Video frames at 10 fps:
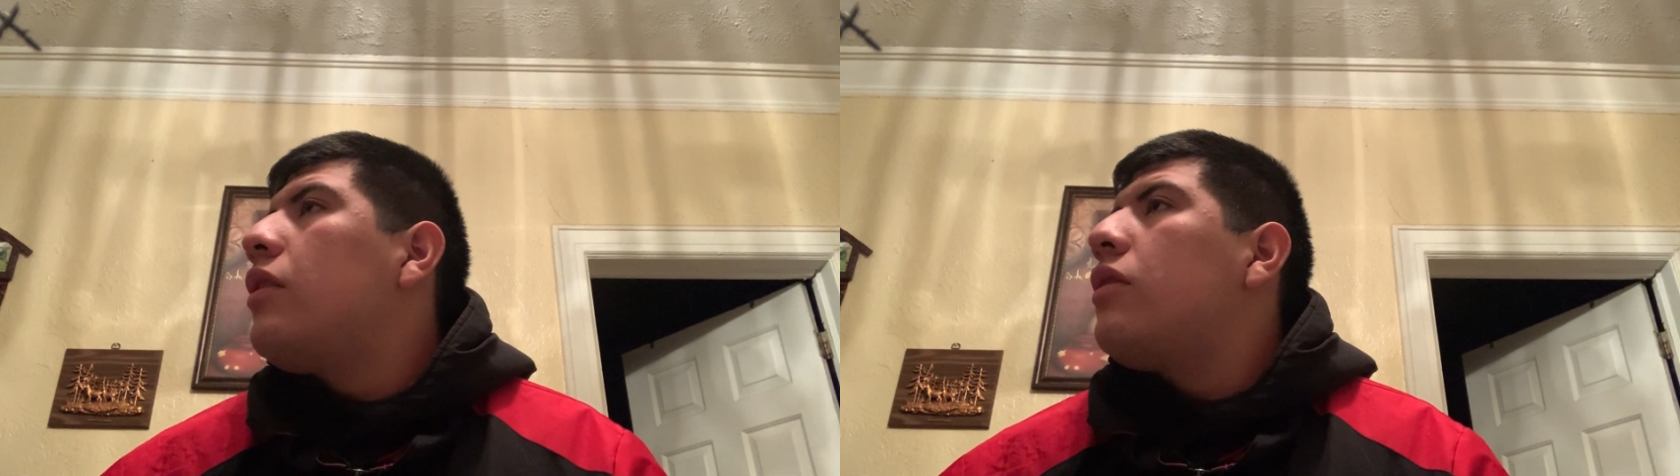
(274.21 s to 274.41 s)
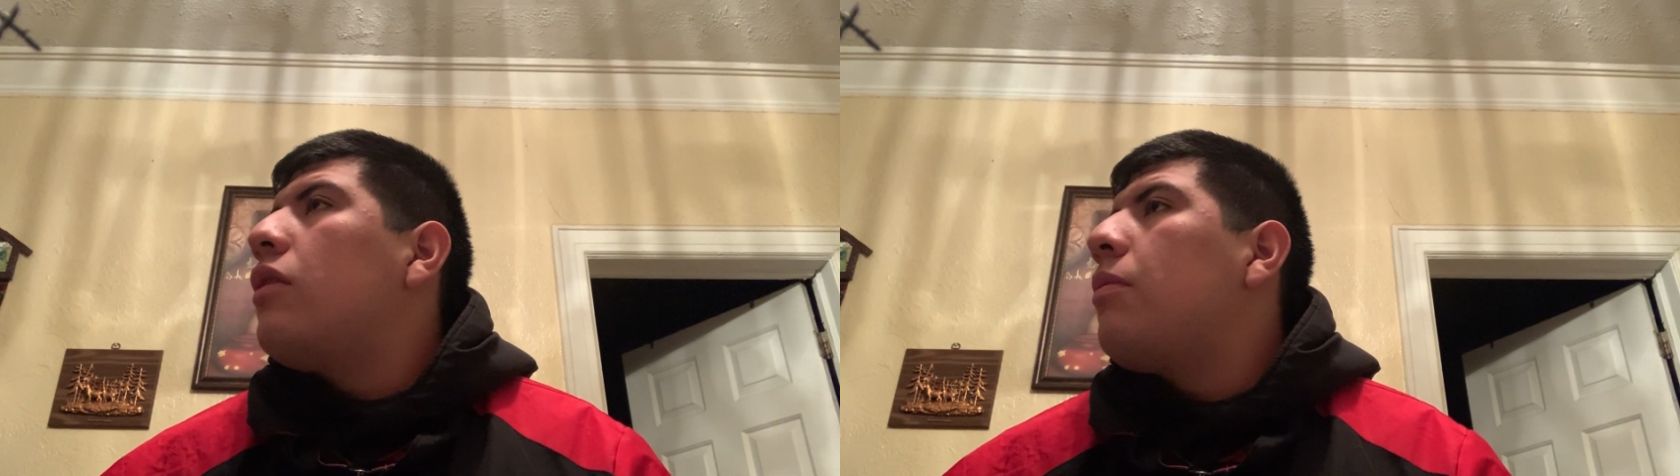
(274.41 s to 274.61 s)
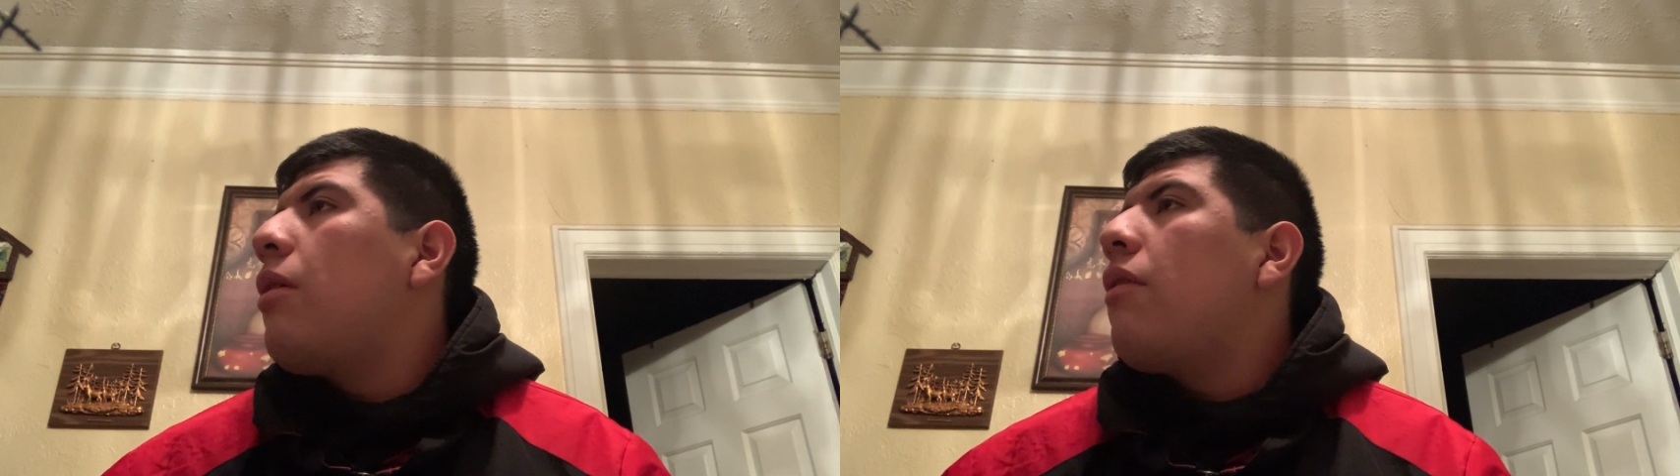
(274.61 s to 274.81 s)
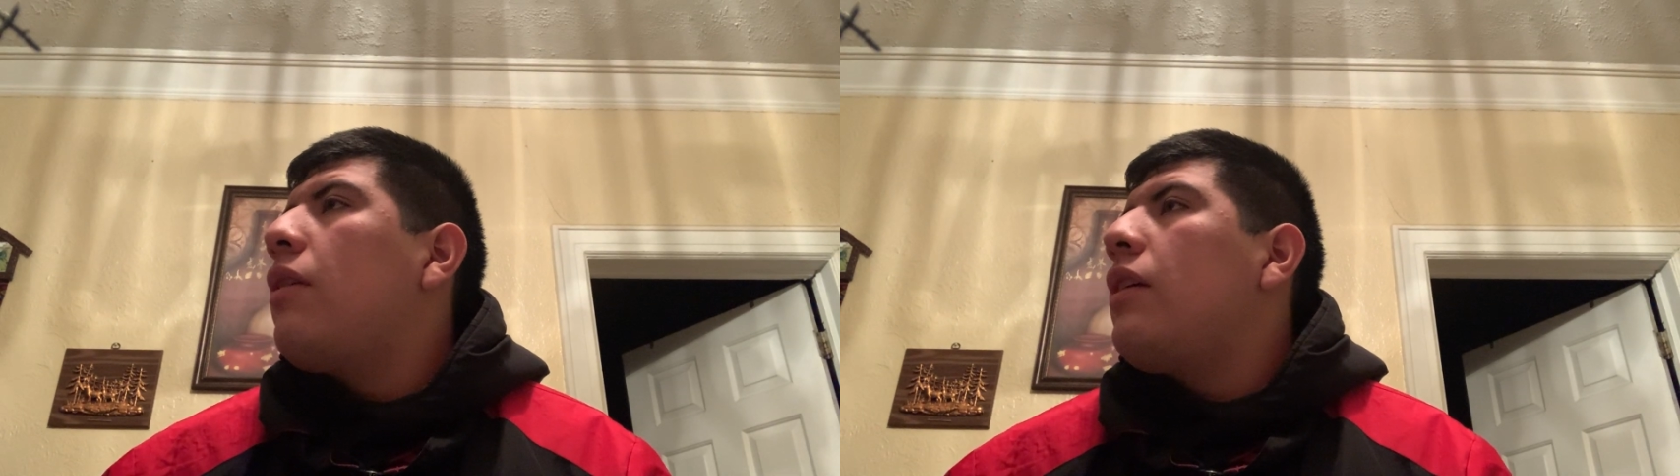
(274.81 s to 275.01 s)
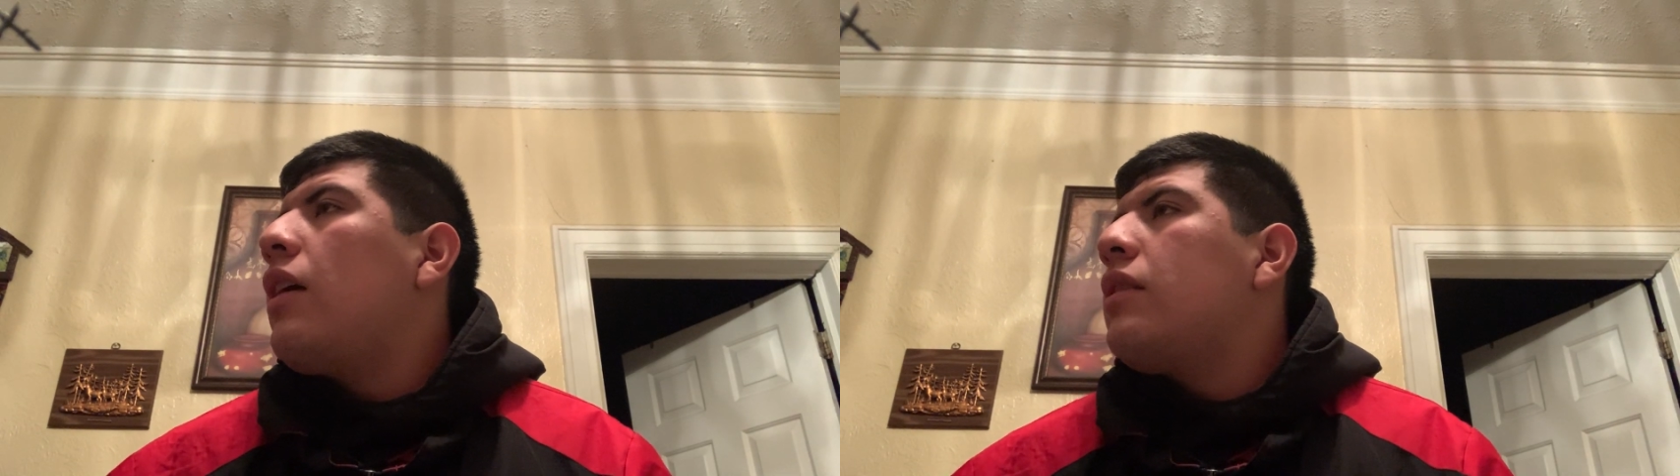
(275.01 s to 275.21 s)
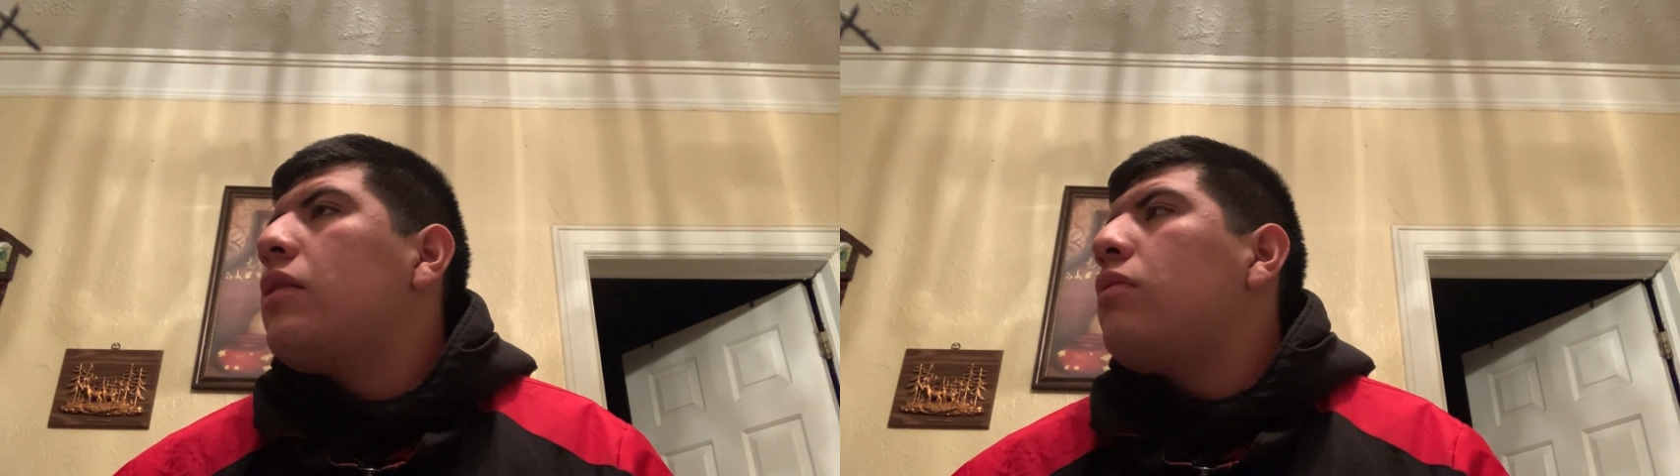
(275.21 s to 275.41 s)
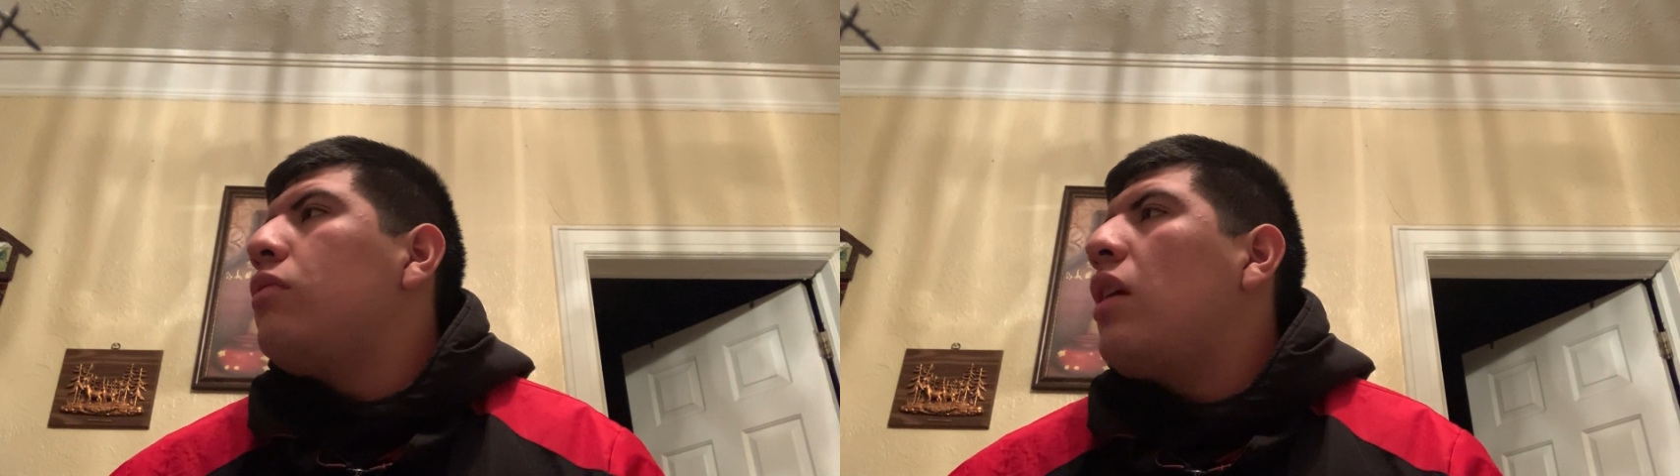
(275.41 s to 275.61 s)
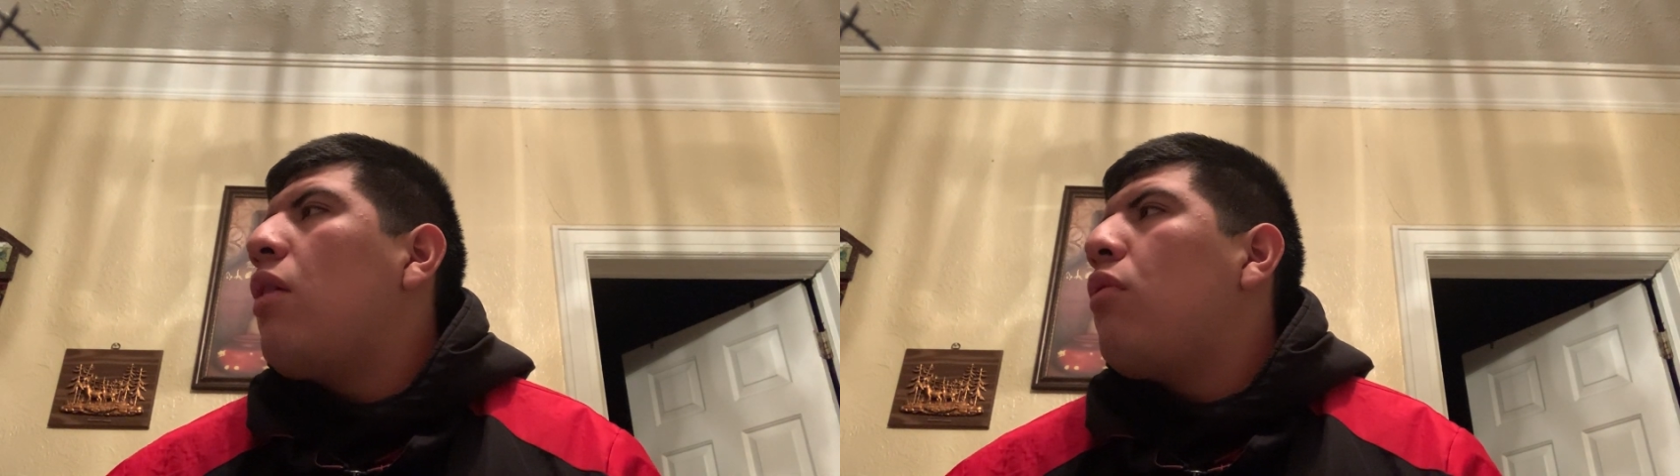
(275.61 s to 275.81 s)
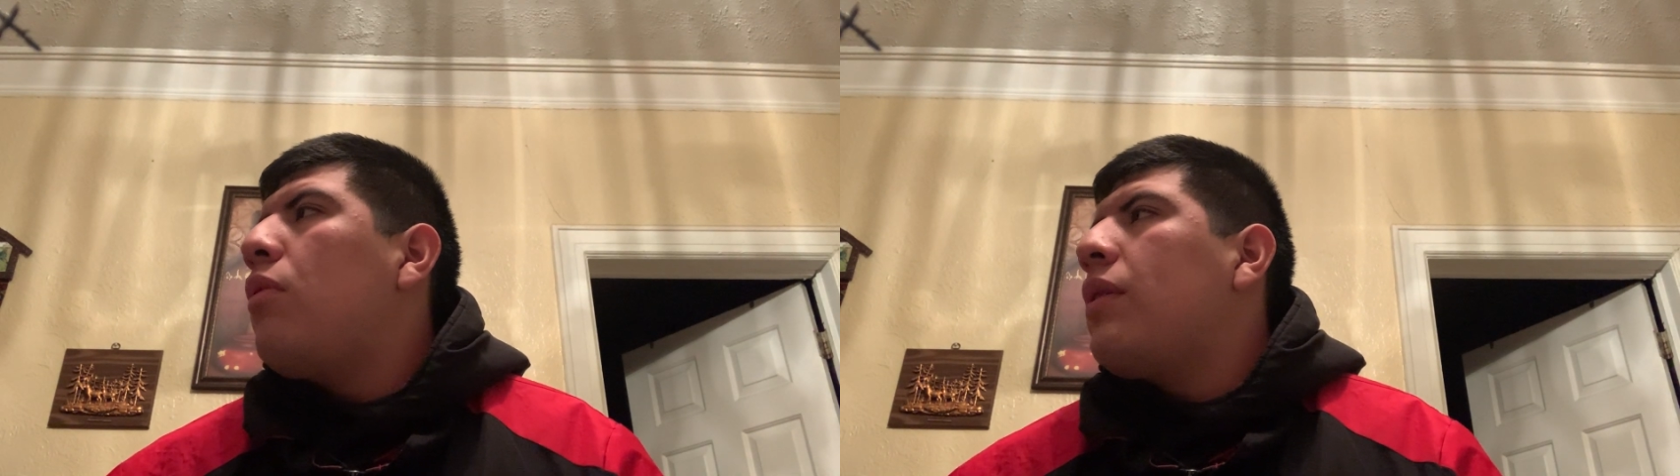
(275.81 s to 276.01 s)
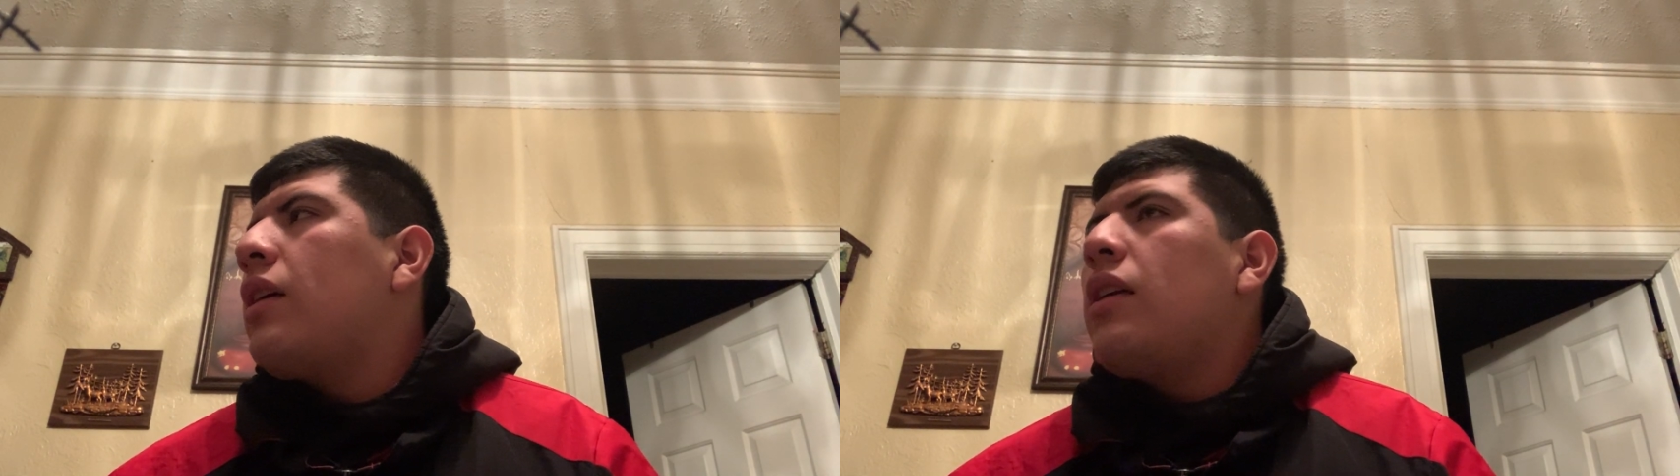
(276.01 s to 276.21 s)
So apparently that's not
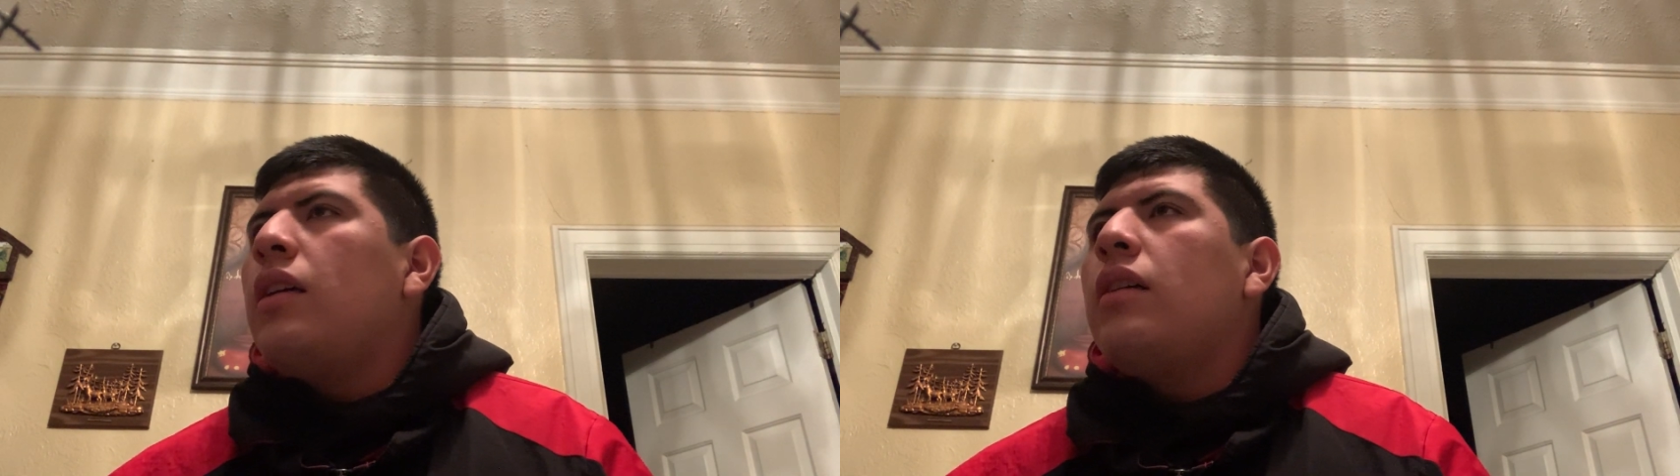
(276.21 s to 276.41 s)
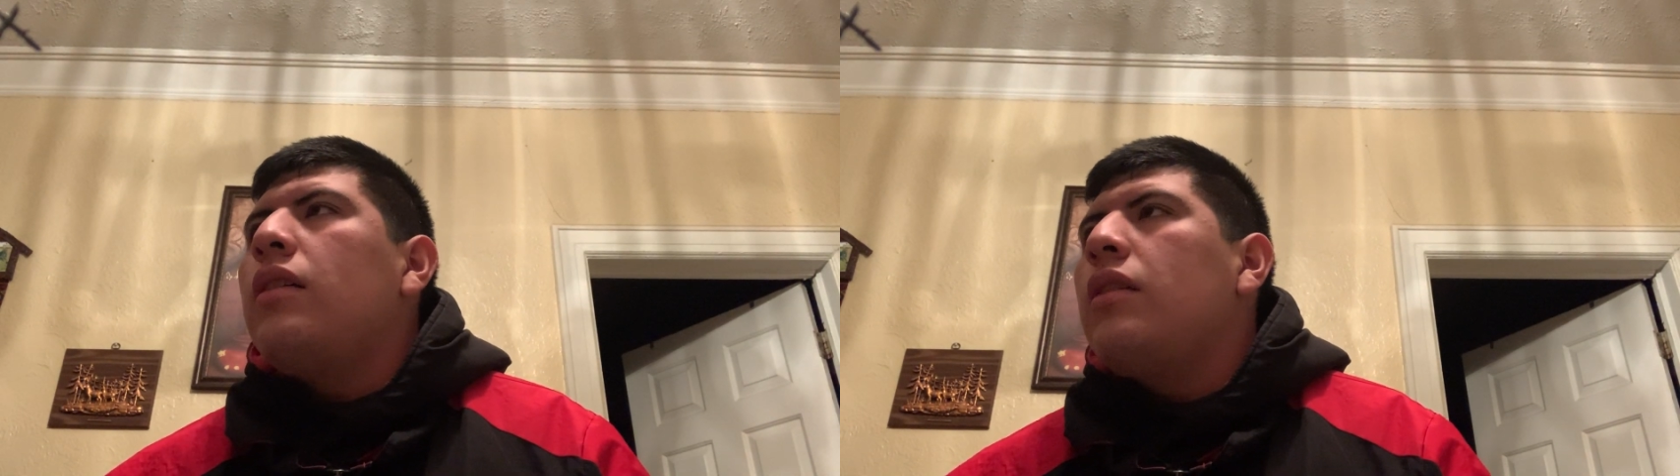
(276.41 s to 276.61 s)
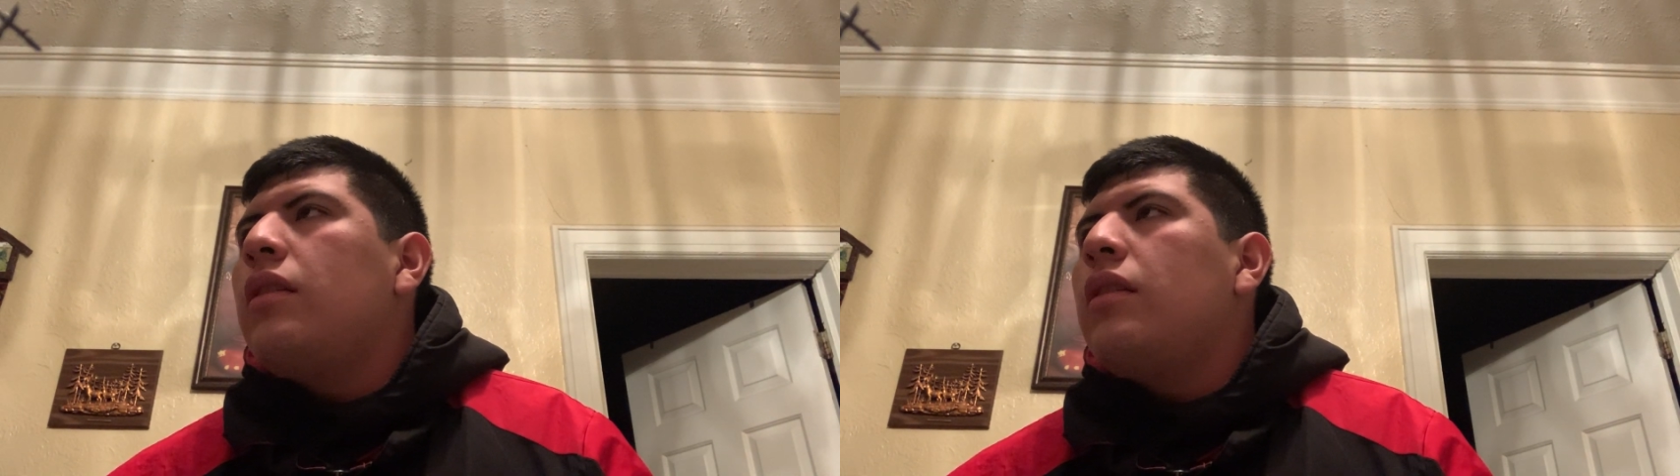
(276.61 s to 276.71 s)
what we're